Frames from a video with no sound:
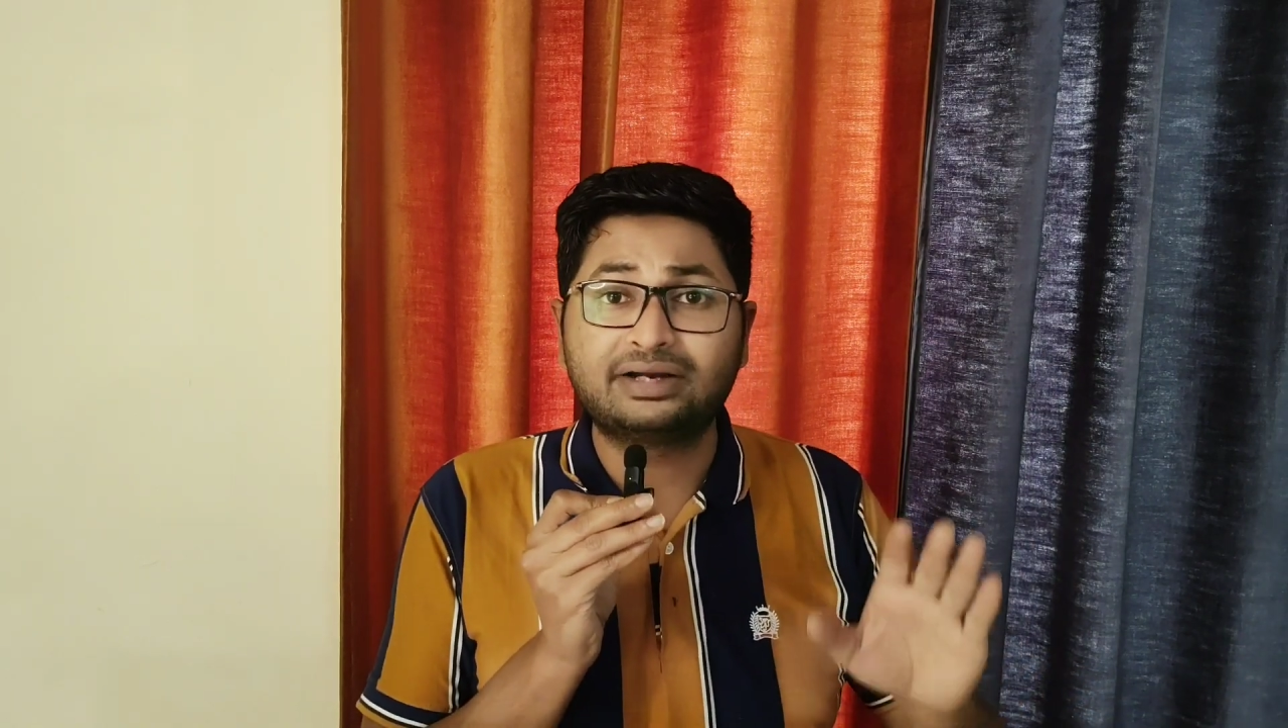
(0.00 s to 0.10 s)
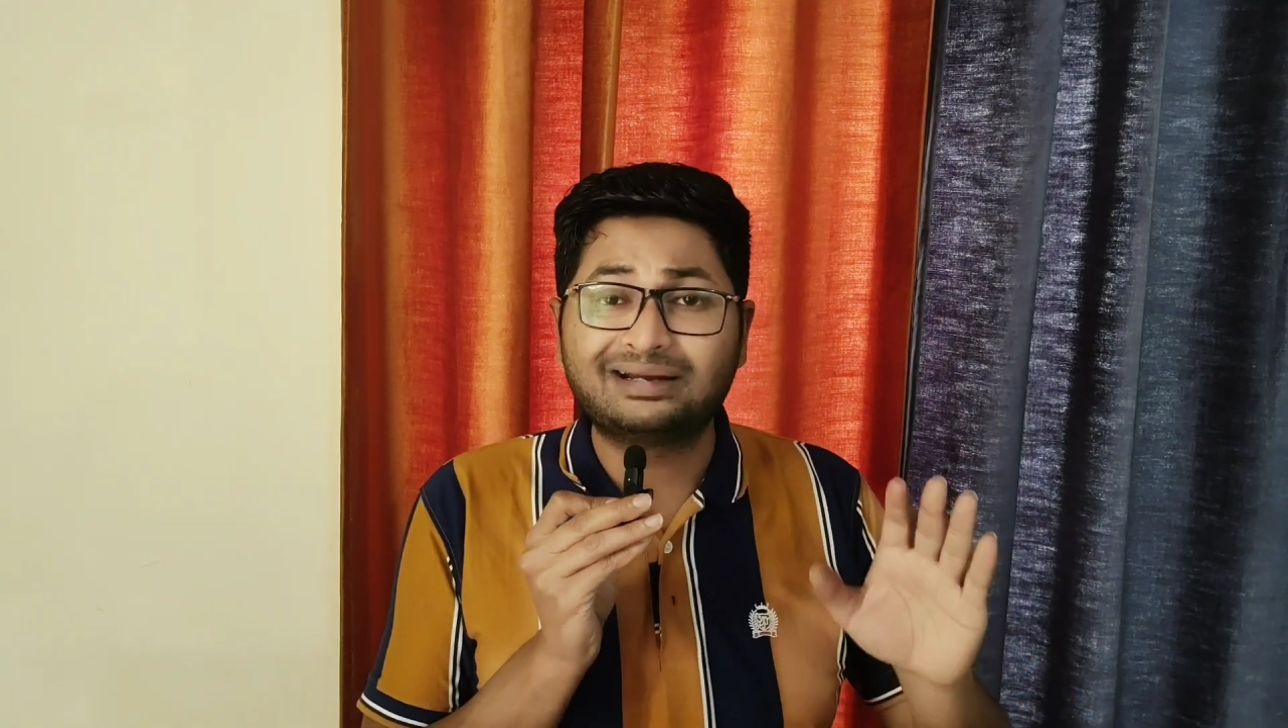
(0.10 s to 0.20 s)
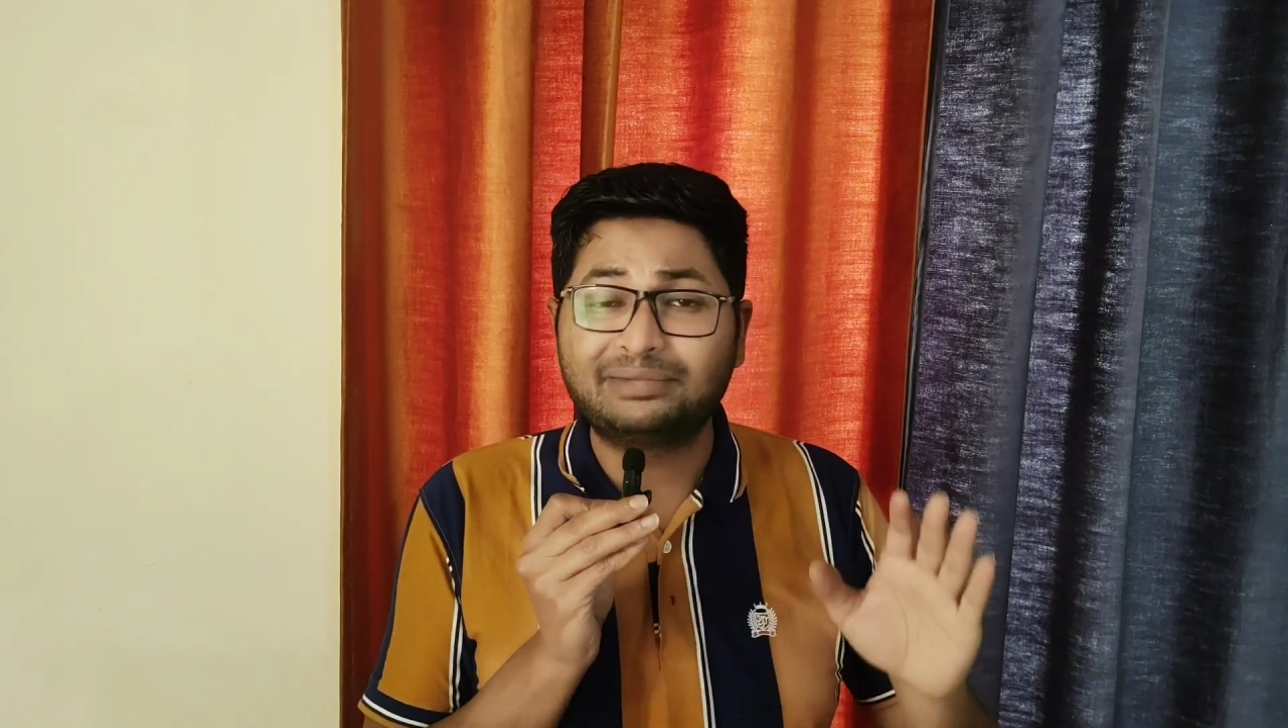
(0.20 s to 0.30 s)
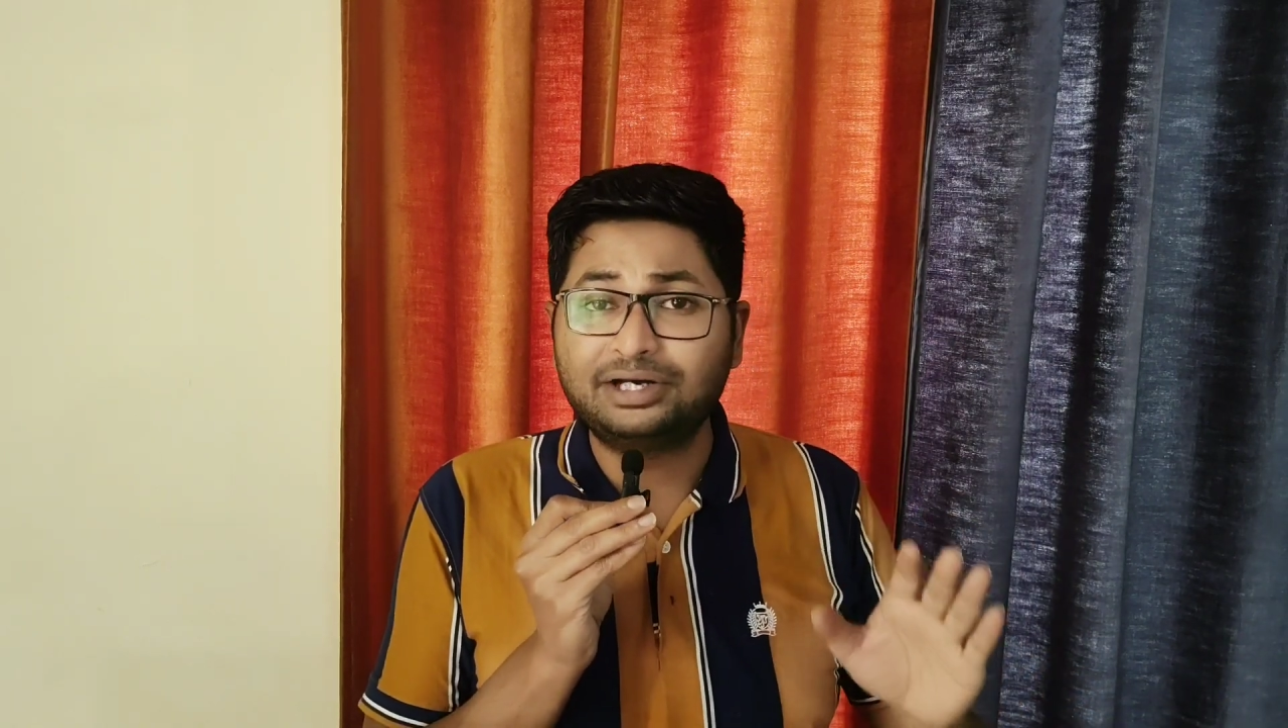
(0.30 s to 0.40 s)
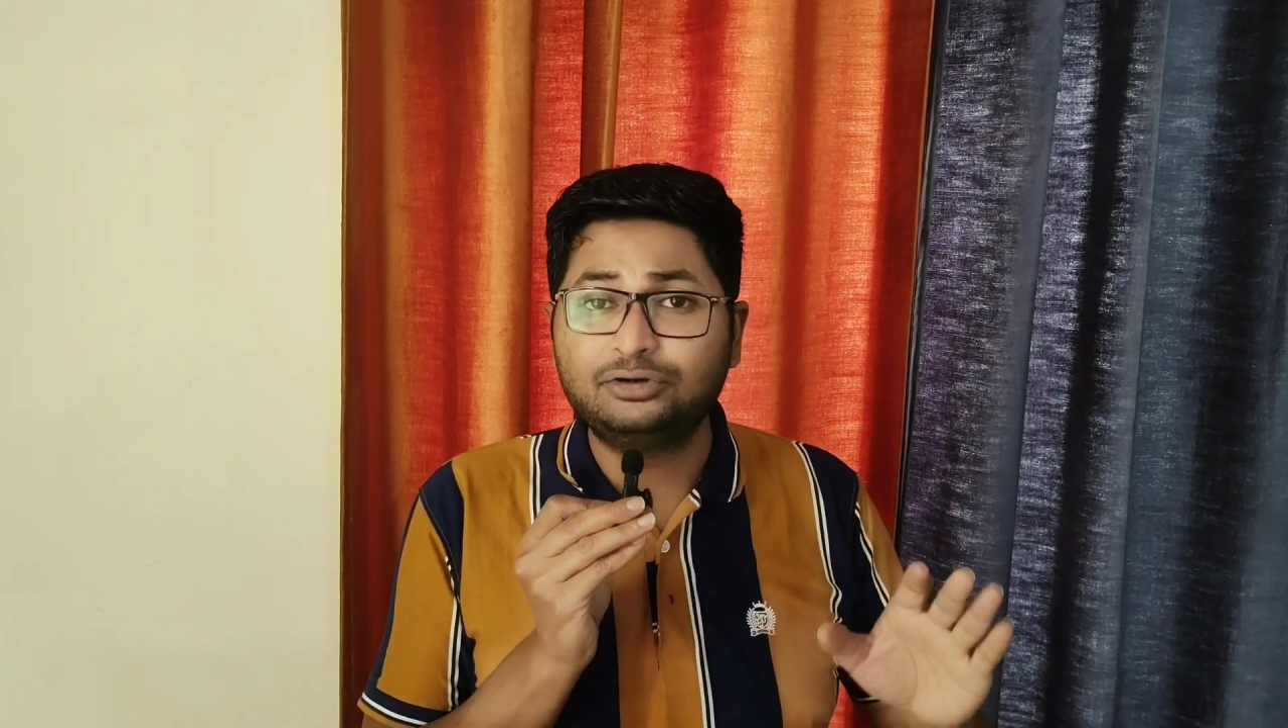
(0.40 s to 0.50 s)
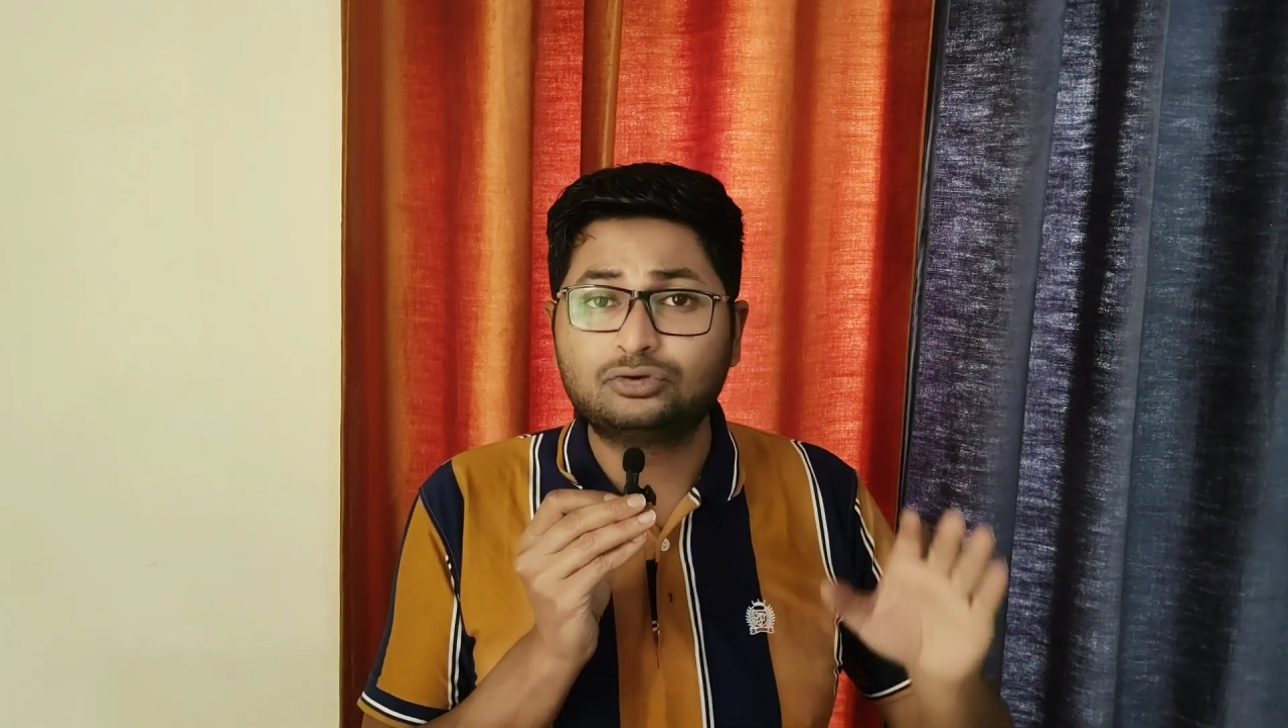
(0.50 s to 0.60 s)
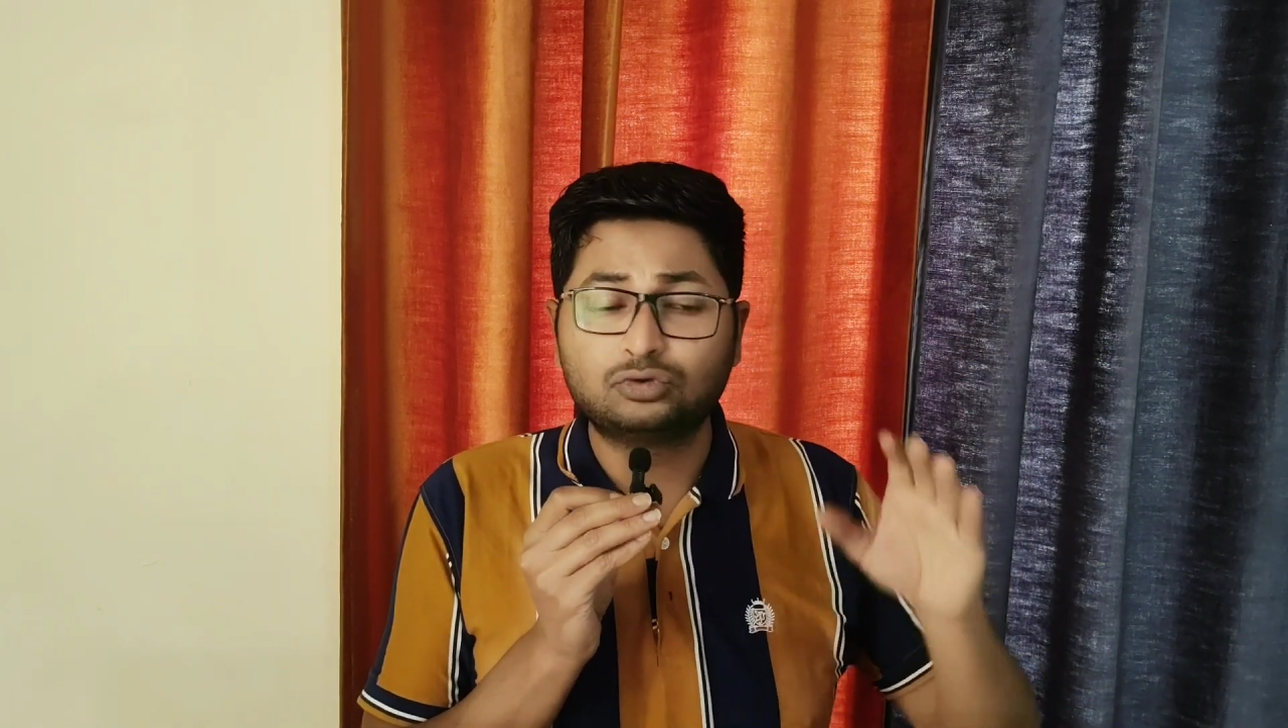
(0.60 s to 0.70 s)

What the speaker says: recommend you